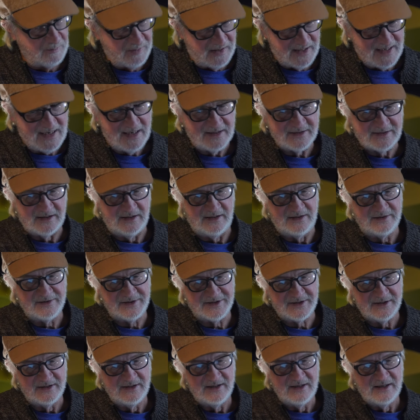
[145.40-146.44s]

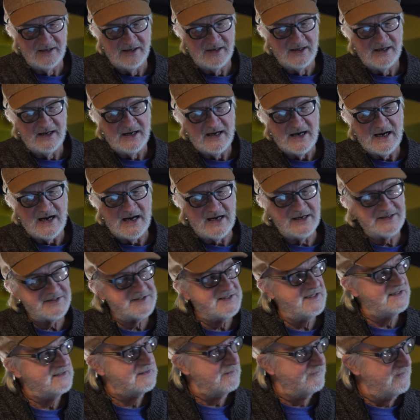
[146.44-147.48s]
plantings as
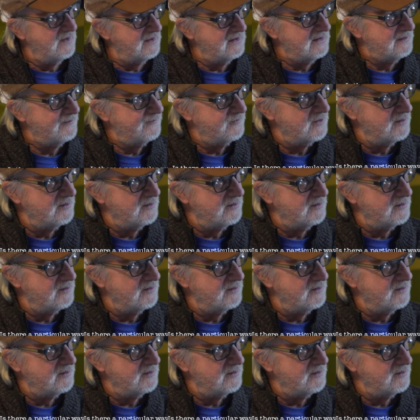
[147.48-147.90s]
they develop